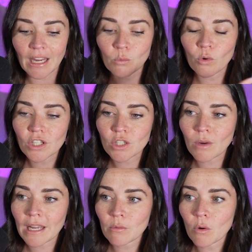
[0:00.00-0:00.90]
And what
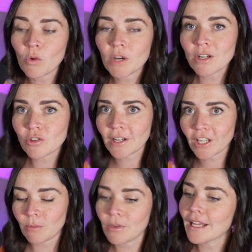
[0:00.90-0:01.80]
am I trying
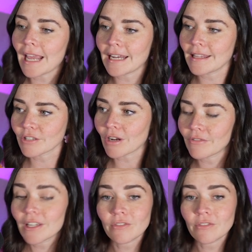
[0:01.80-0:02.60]
to communicate in this graphic?